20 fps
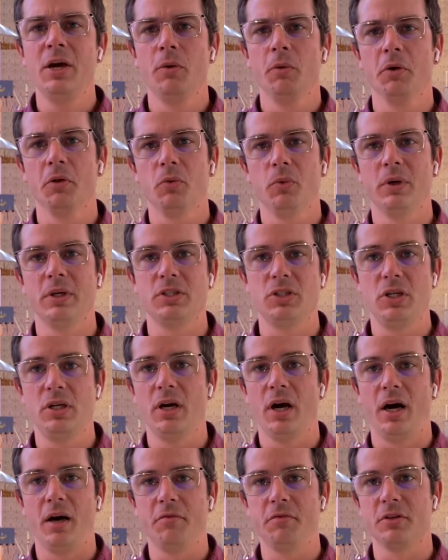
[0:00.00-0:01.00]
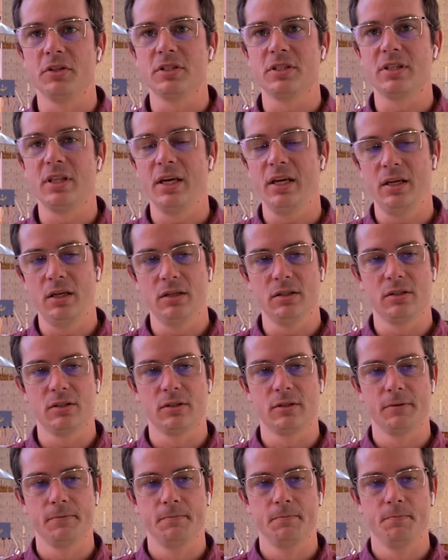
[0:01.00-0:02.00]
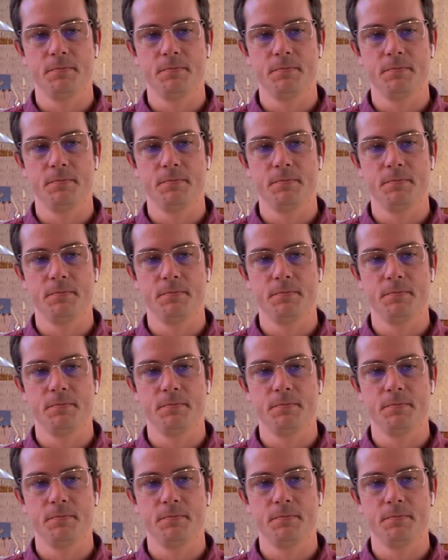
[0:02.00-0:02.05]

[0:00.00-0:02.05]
with which he offers thanks.